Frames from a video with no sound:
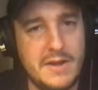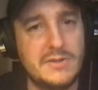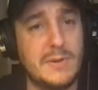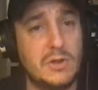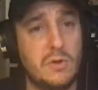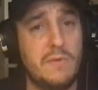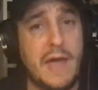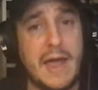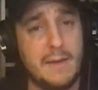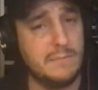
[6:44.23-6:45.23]
especially with
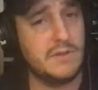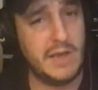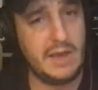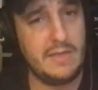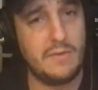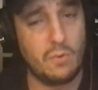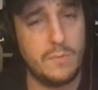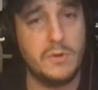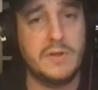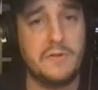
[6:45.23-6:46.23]
AMC and the
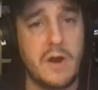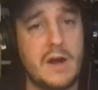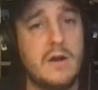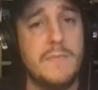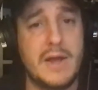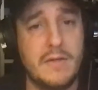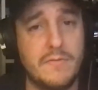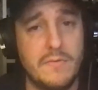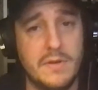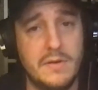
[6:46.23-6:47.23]
rumors that they're not going to make it
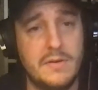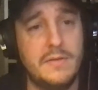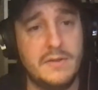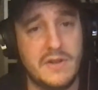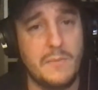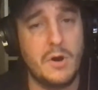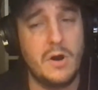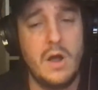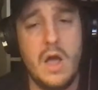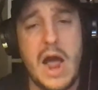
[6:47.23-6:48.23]
through the summer,